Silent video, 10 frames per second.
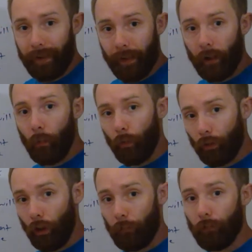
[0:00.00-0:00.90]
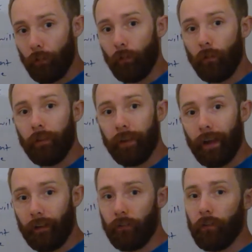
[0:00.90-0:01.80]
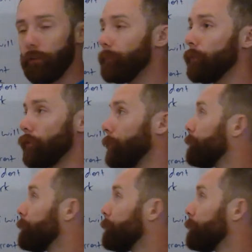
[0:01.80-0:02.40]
and then I will go through the answers. So,